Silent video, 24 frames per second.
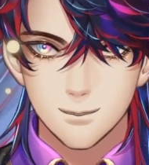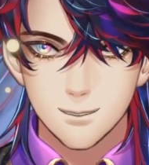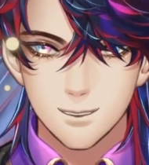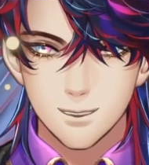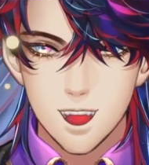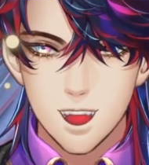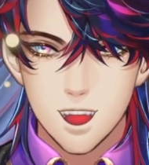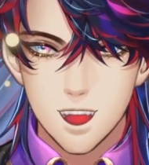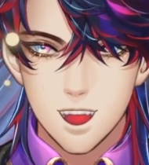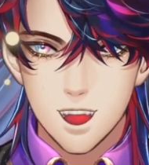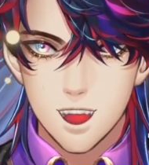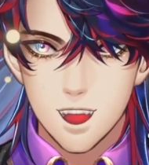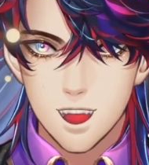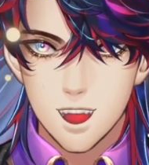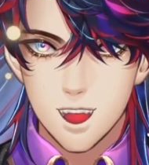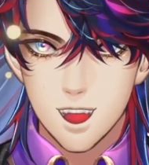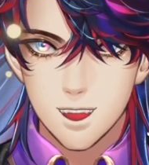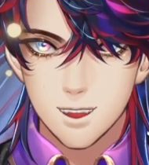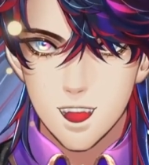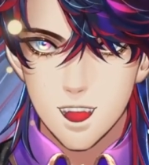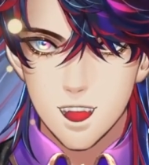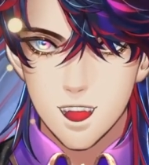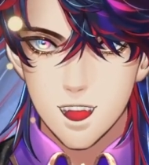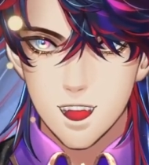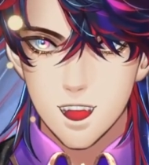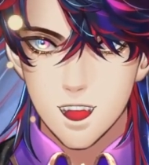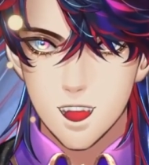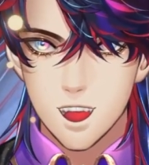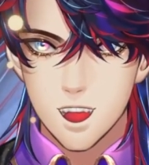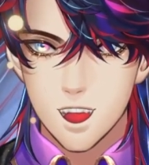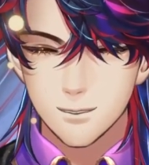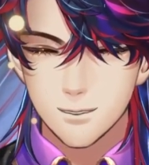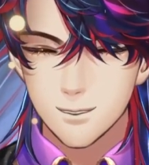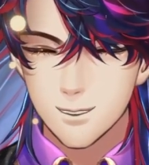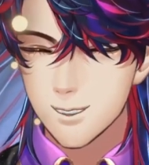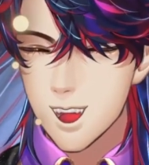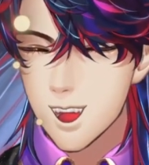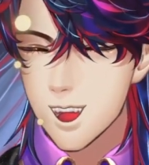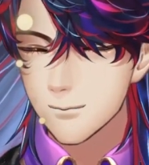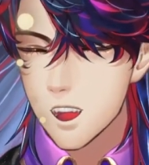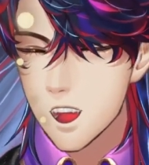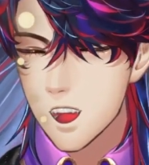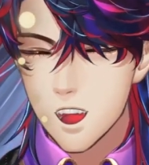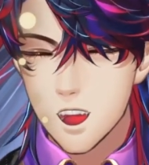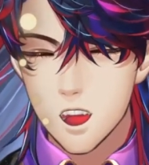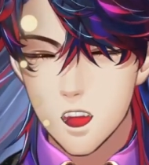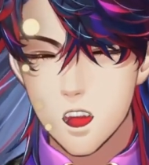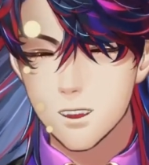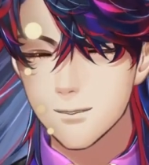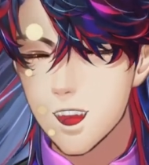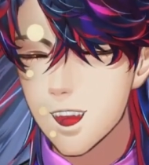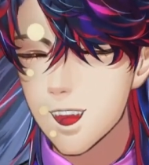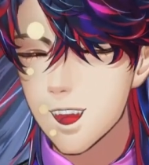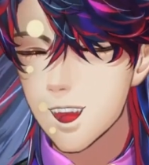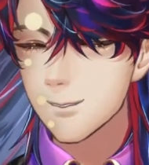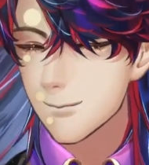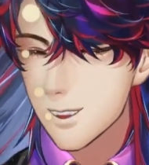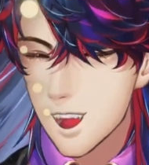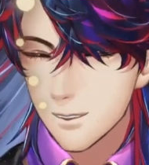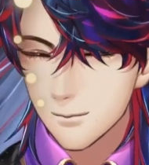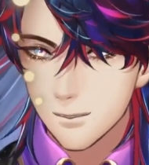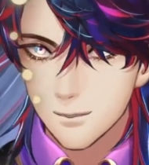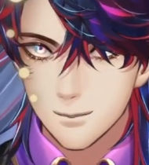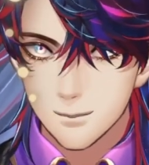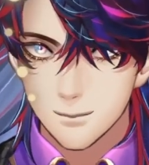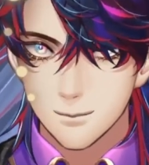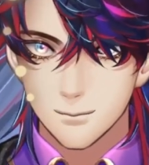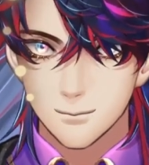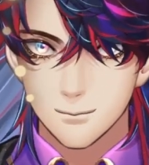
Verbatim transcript: We are the Abydos Foreclosure Task Force.